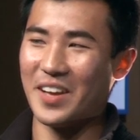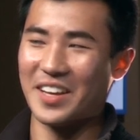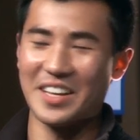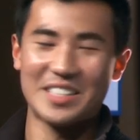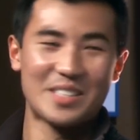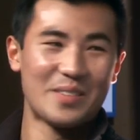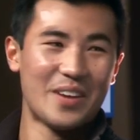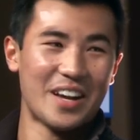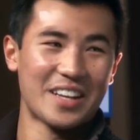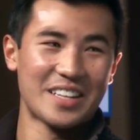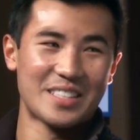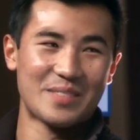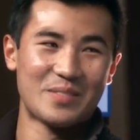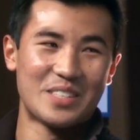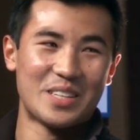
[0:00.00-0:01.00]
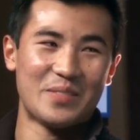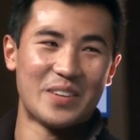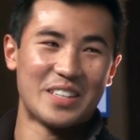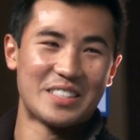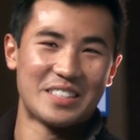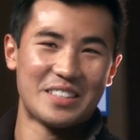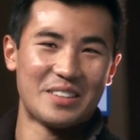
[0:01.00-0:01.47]
it's I got tough, some. Right? I got some
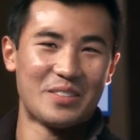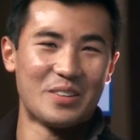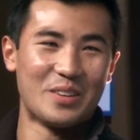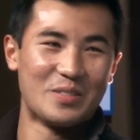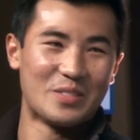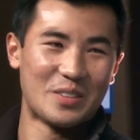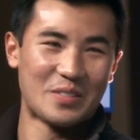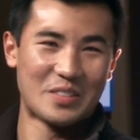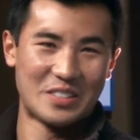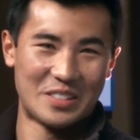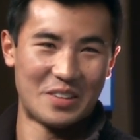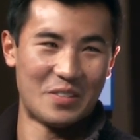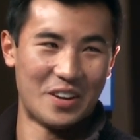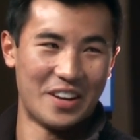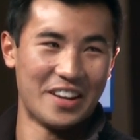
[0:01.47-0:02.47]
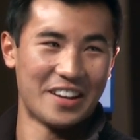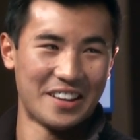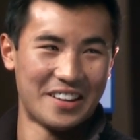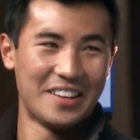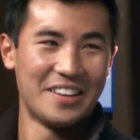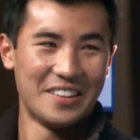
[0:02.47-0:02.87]
teammates in the room, so I'm gonna say running. I'm